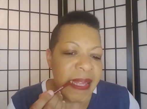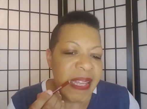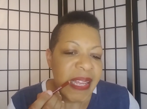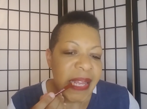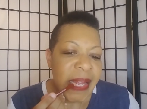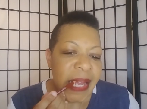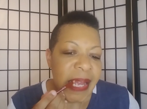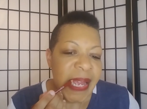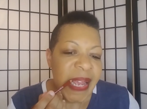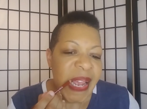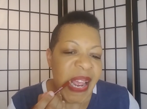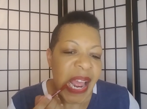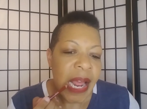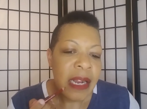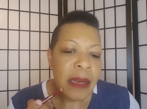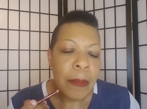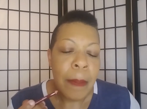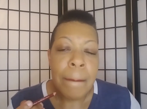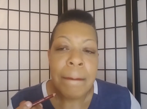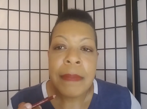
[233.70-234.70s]

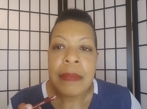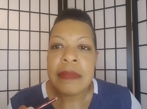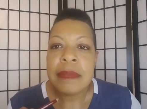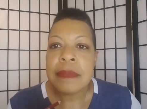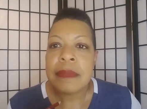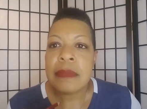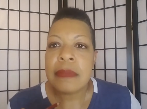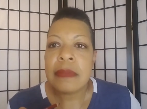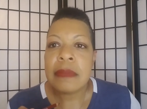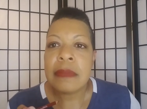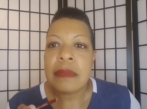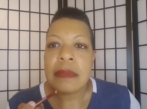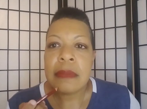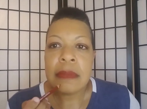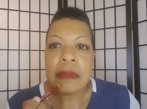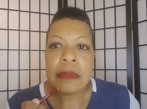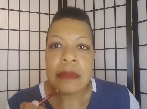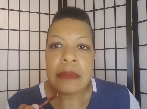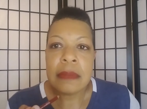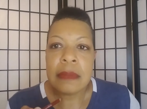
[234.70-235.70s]

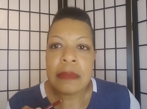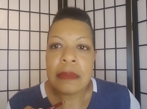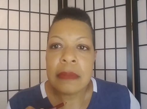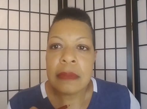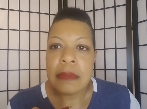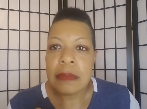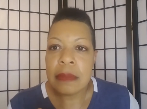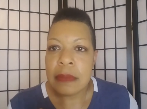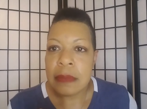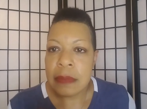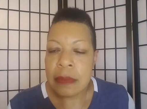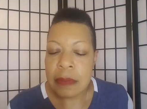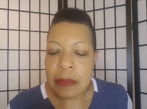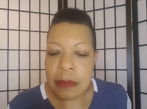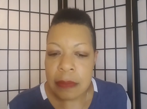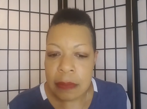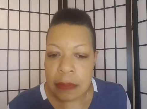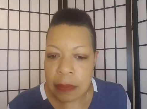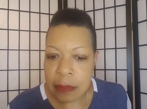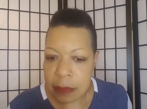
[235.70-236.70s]

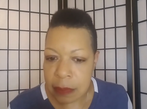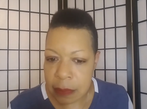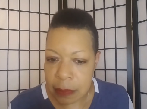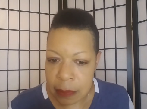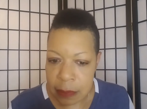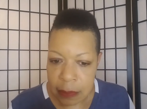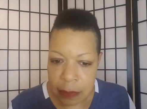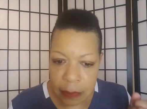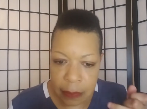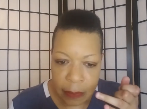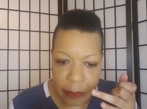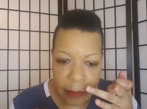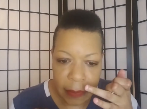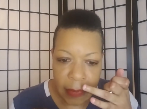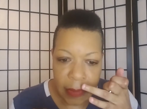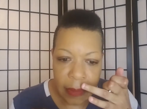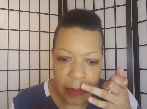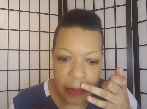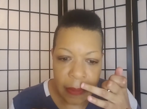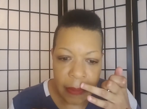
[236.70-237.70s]

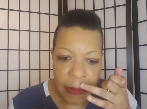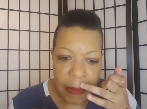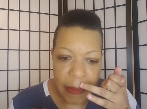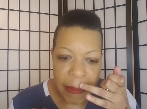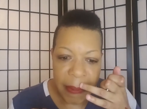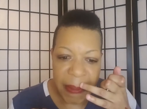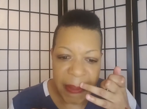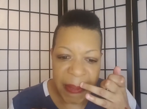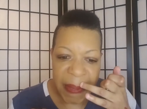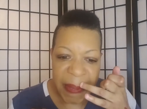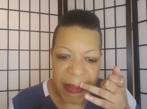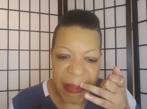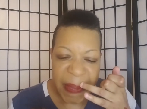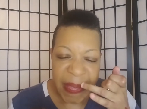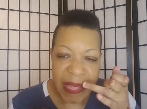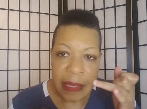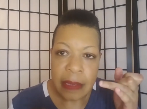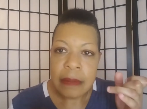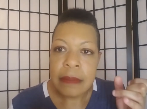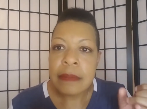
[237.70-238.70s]

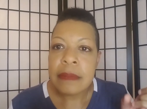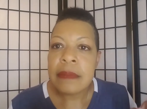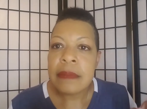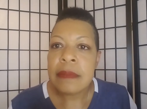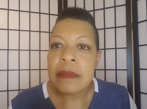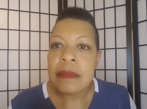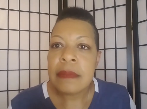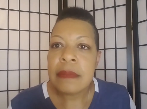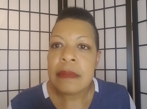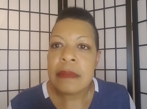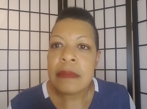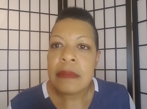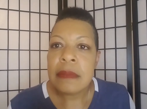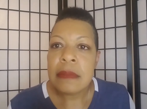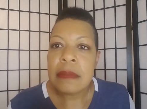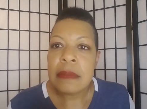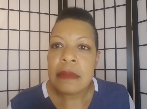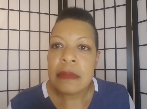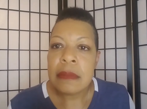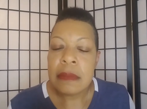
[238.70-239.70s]
(no one is talking)